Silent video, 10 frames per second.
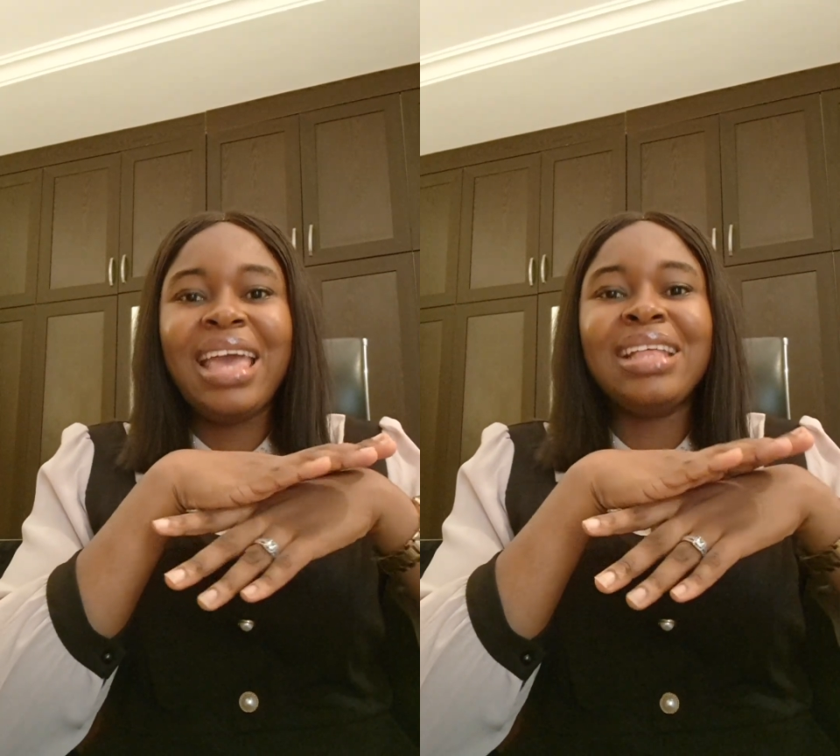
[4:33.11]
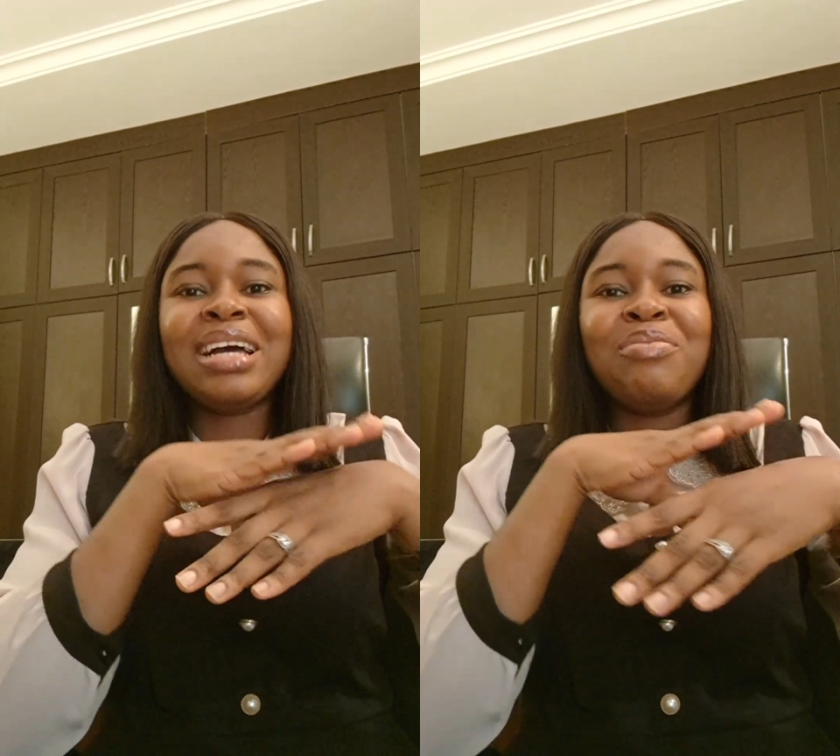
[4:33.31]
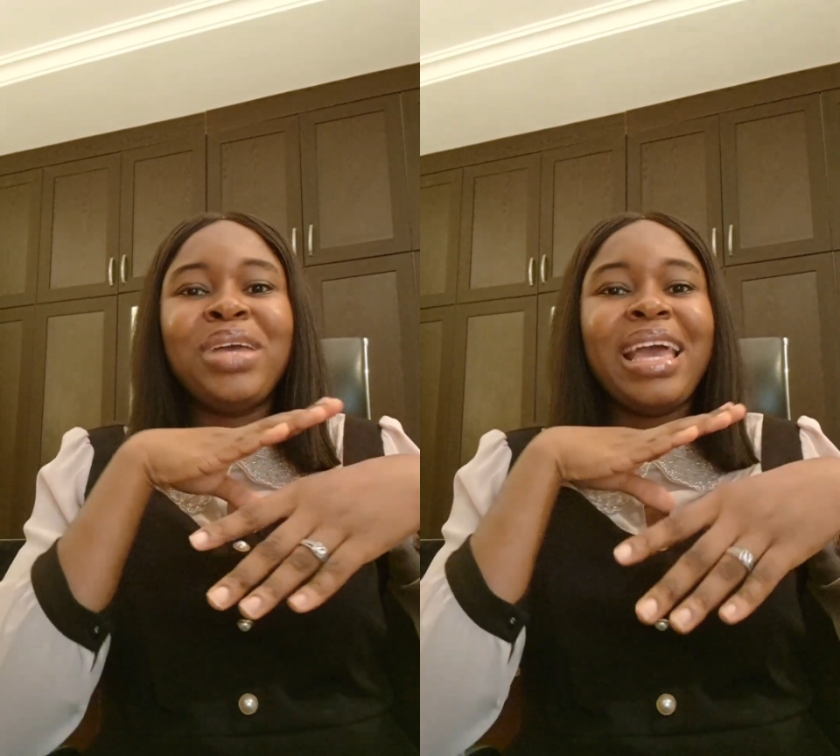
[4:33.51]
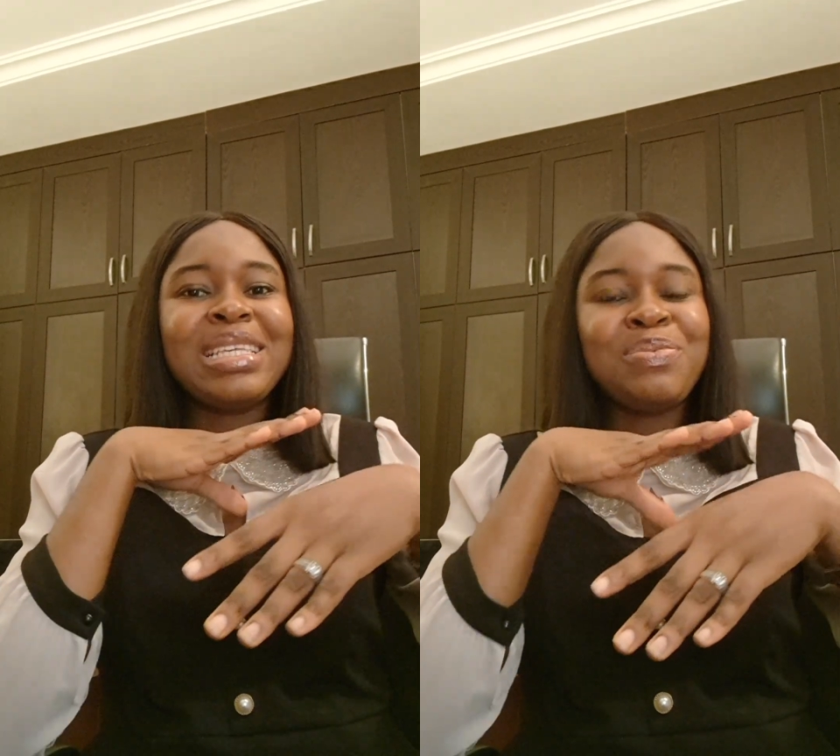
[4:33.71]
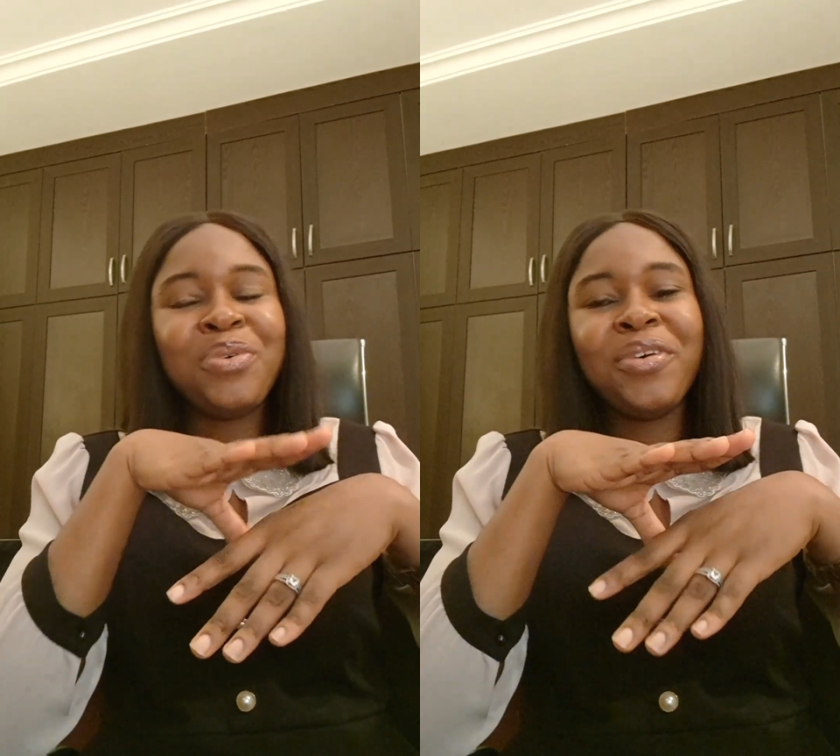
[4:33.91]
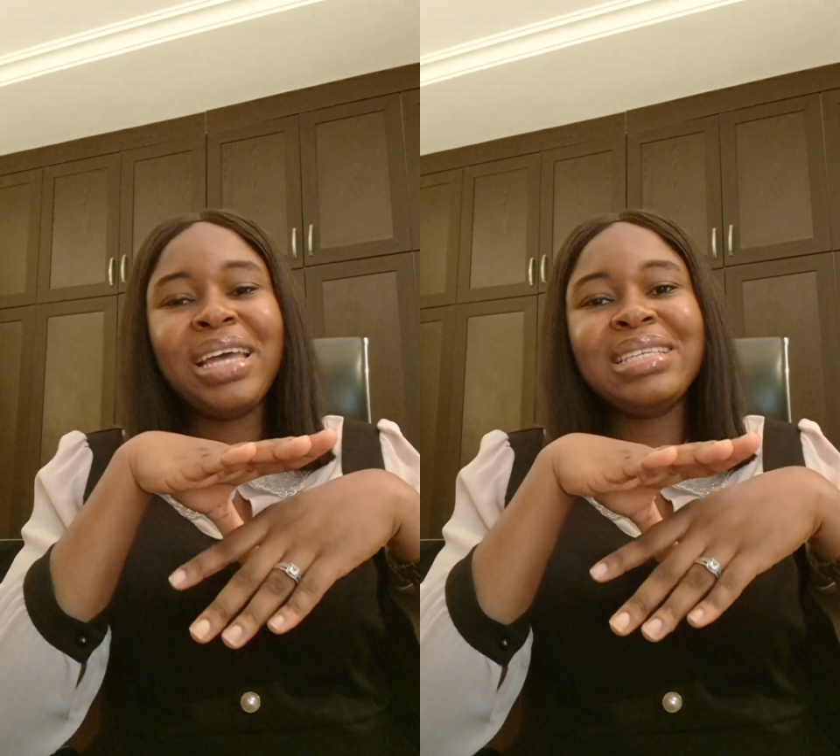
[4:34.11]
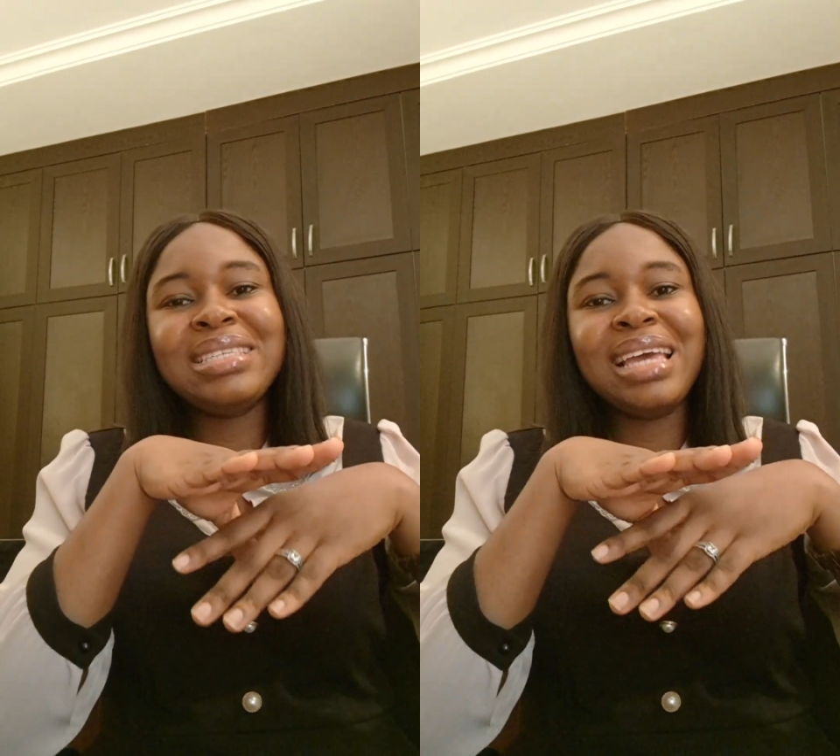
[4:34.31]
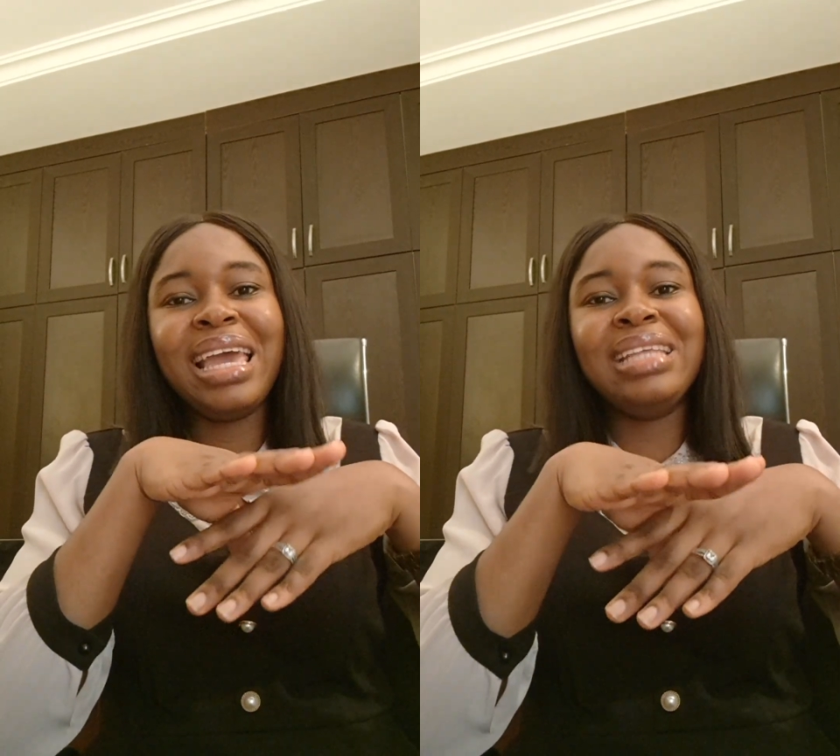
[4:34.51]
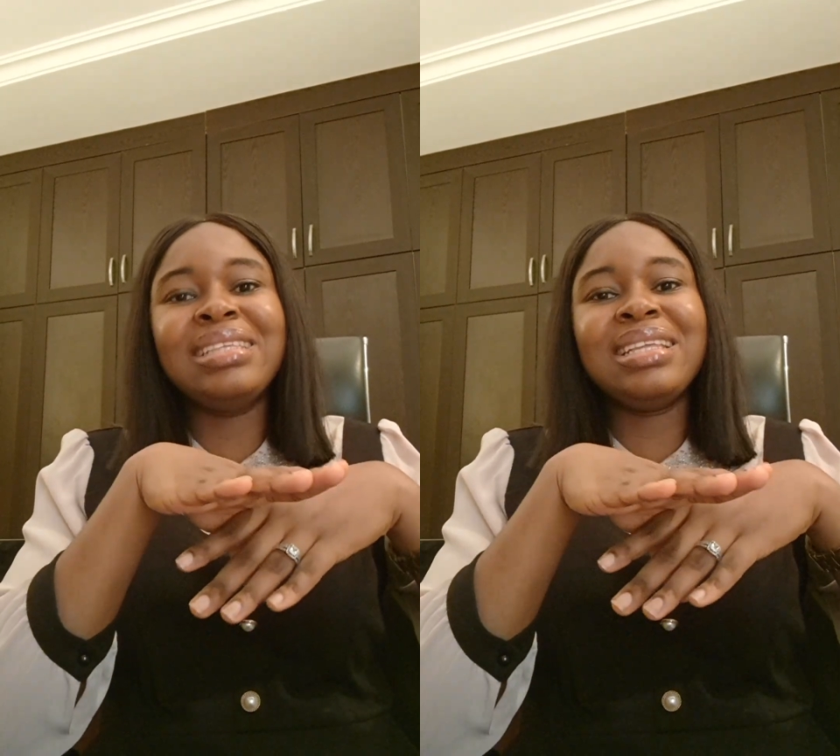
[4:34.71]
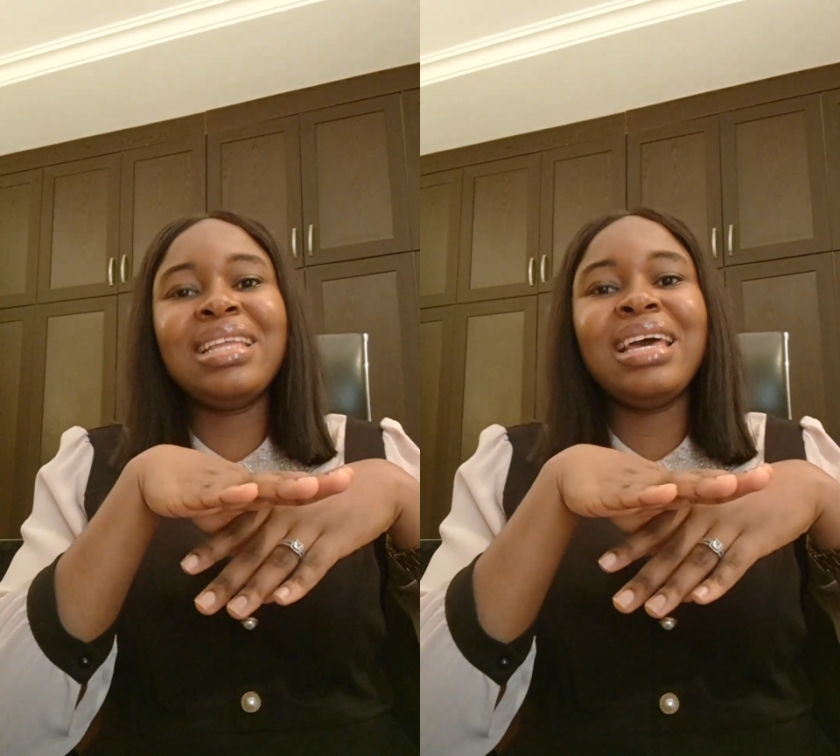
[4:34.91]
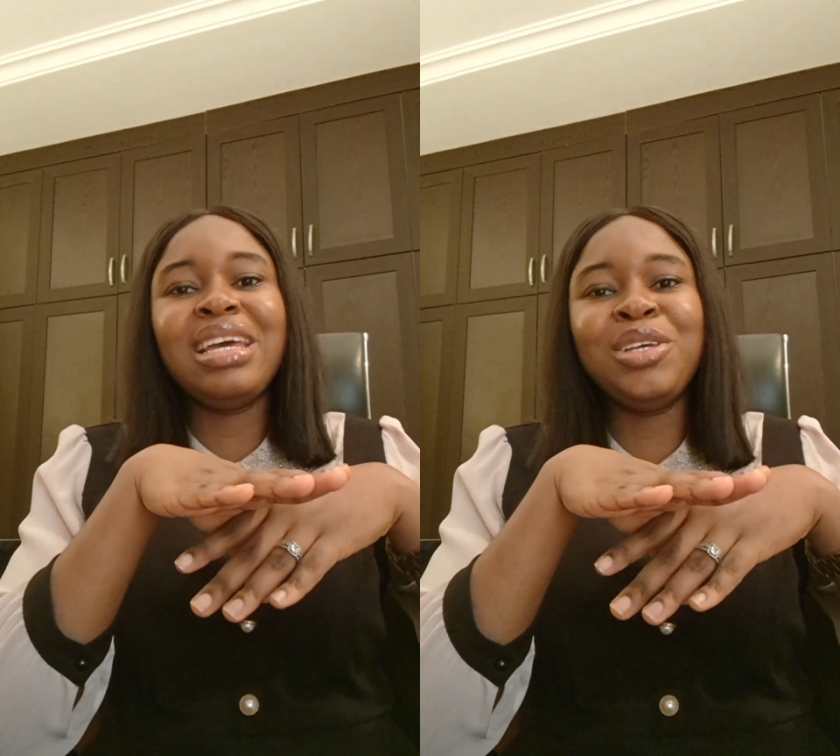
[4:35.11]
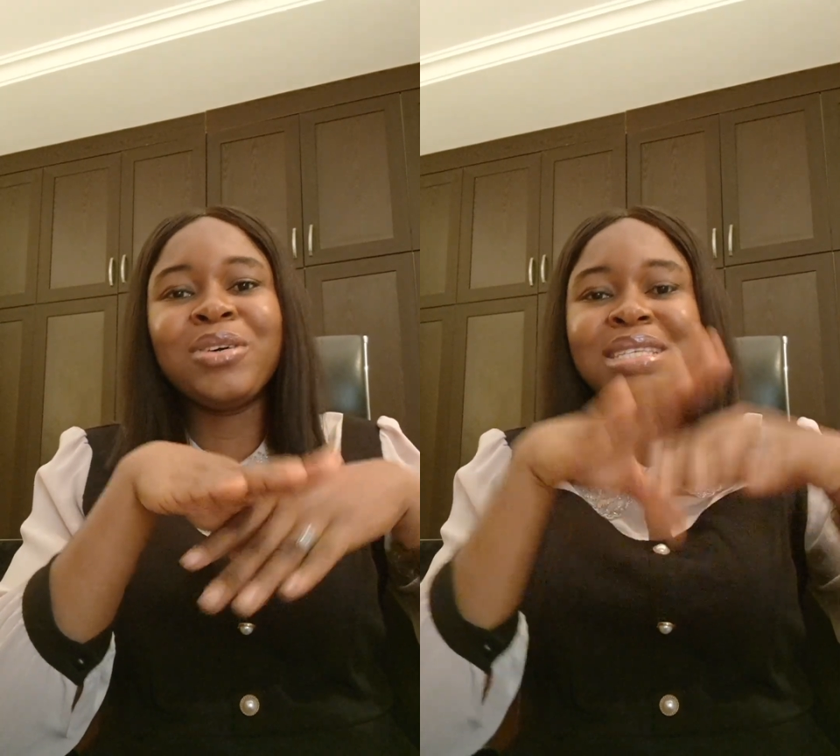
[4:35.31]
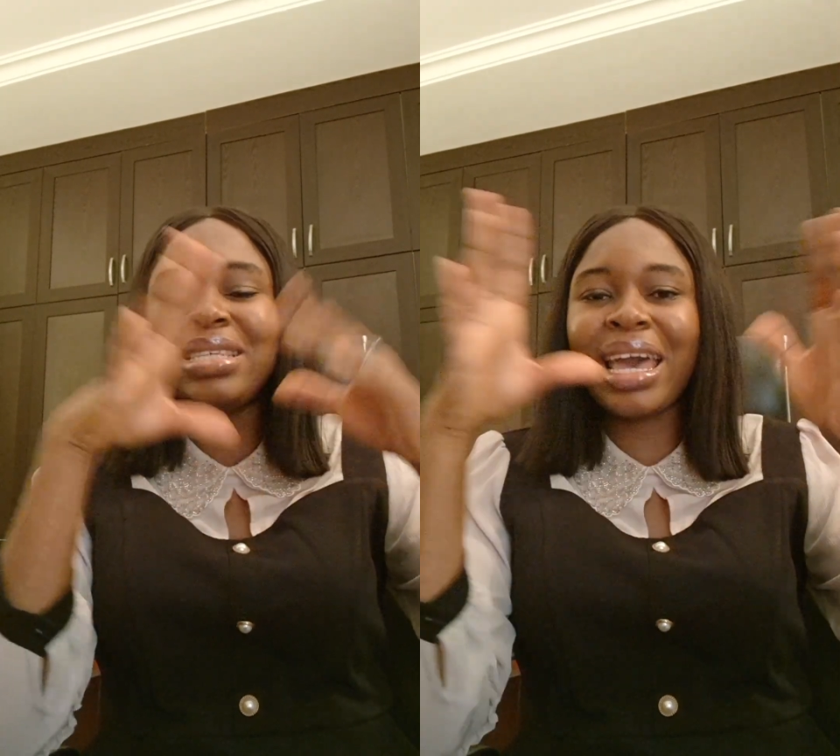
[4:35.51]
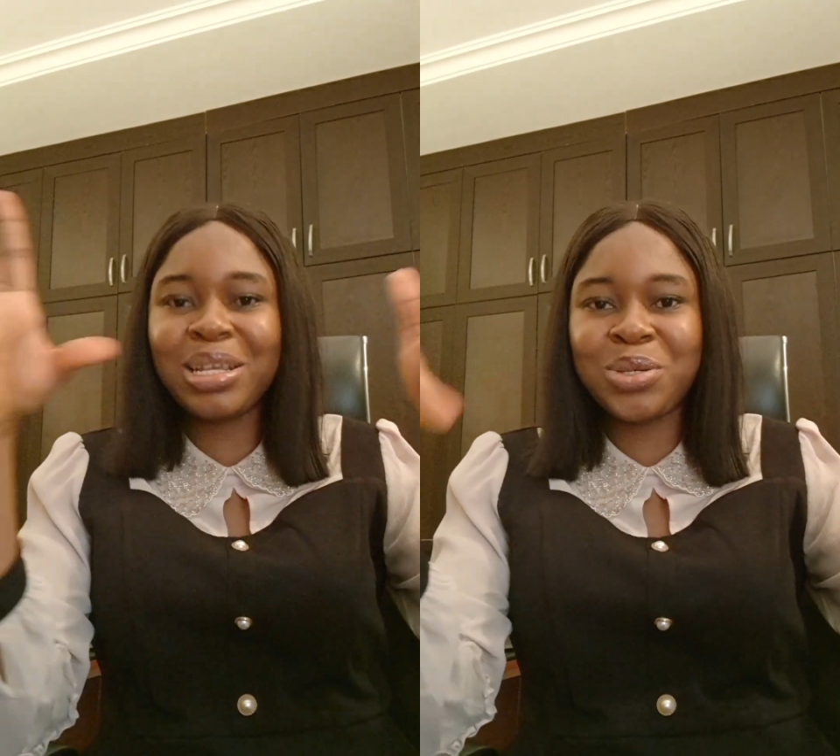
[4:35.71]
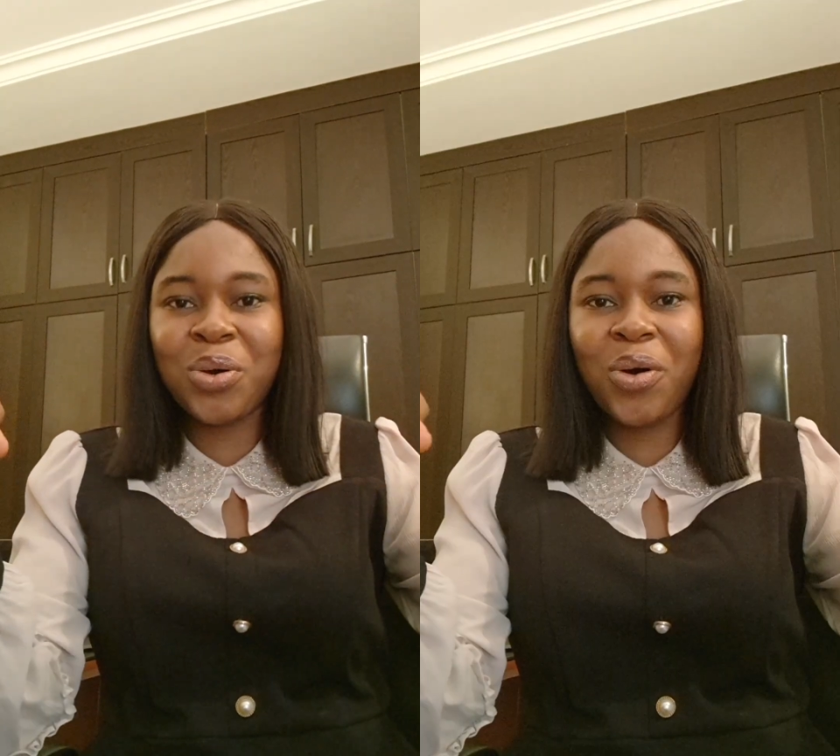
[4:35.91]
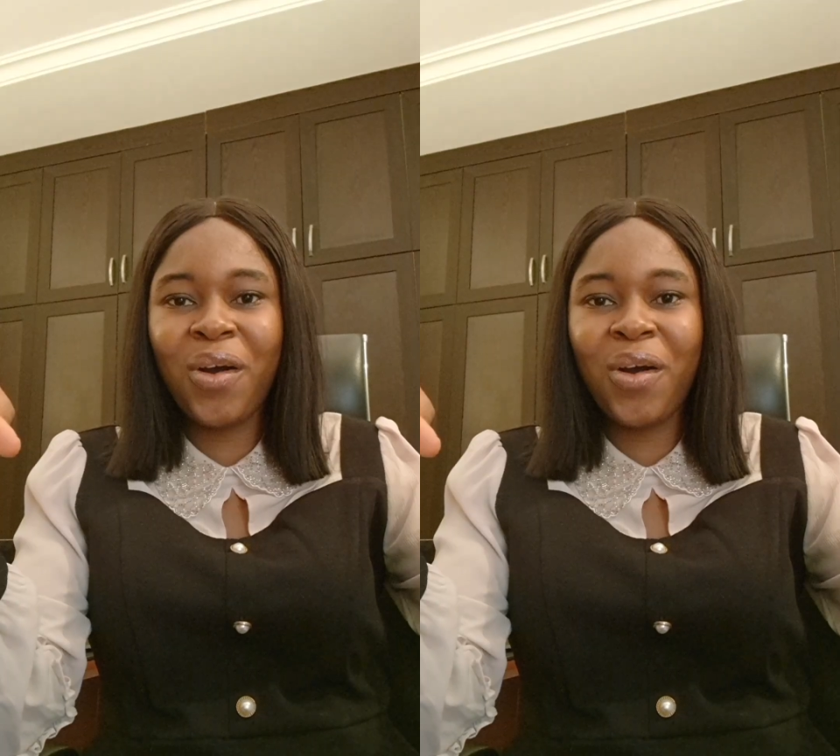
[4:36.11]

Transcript: You can be experienced in your sector,